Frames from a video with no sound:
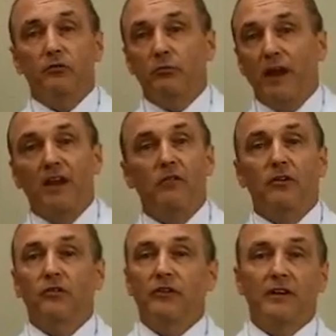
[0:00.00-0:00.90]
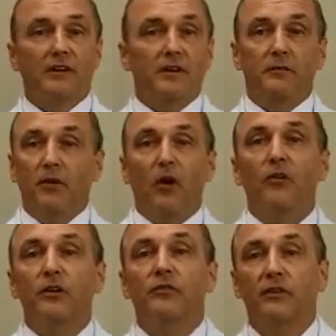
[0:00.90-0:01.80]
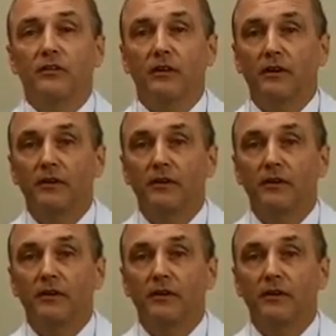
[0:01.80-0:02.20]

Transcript: pancreas, all different,